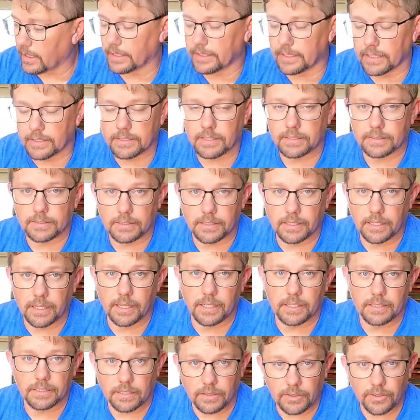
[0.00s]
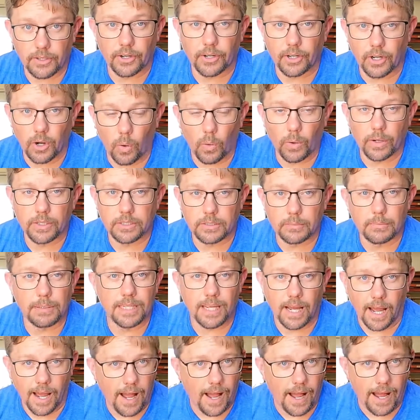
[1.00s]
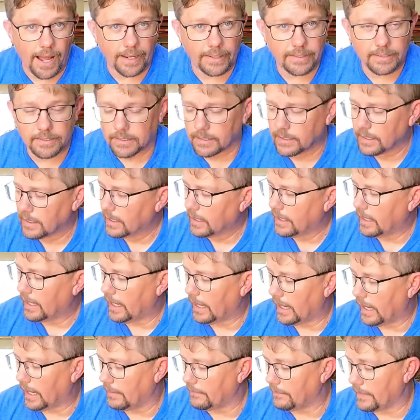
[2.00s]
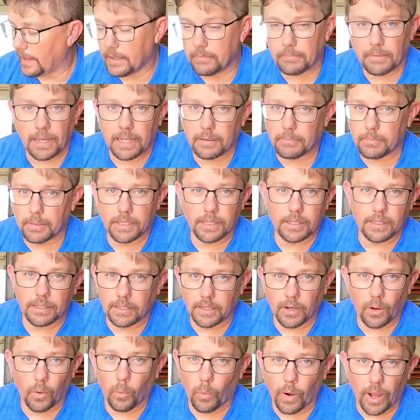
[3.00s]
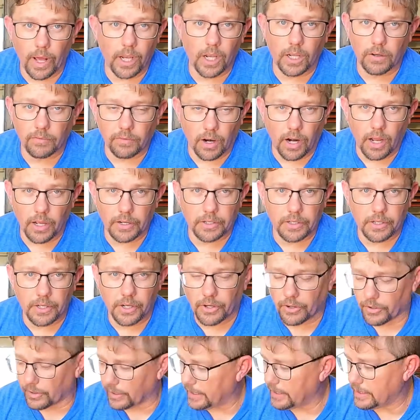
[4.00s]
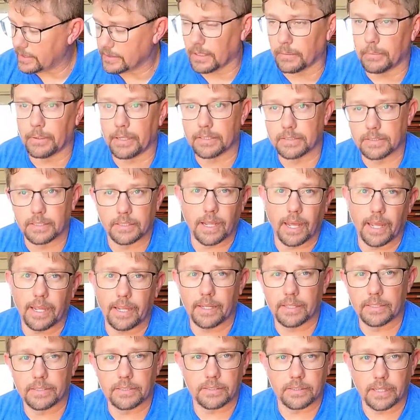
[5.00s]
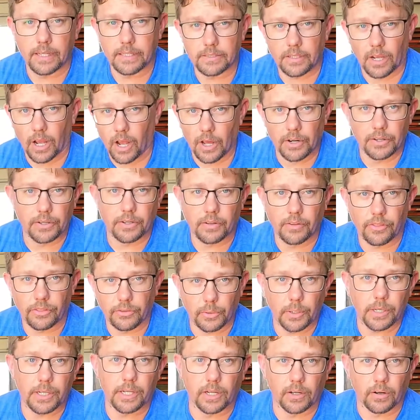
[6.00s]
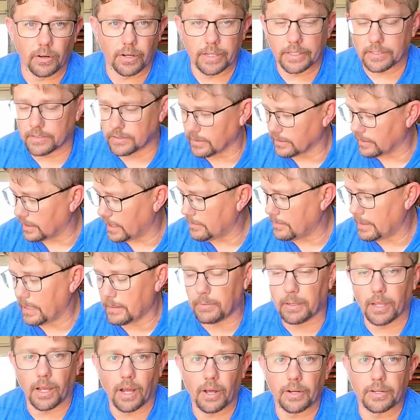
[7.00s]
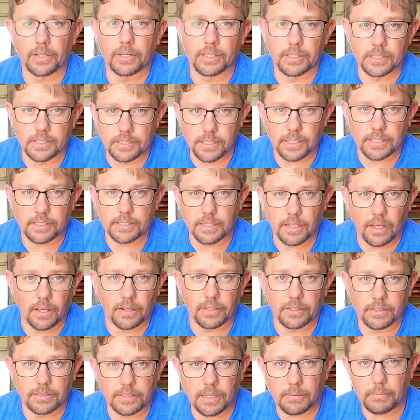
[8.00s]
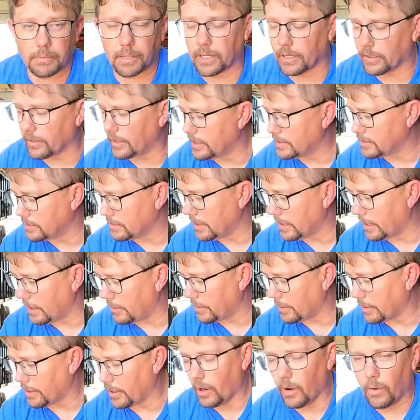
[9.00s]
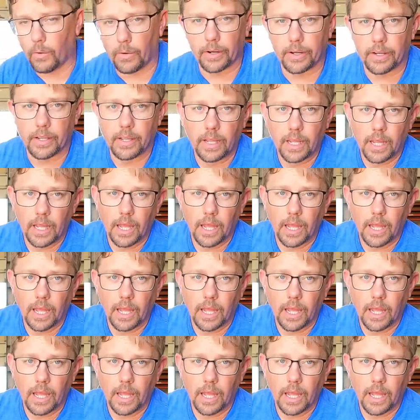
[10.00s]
it like this as a disc, they're going to be hot. They may be, well over 100 degrees. I mean, today it's 103 degrees. So they may be 160, 170 degrees when you get where you're going.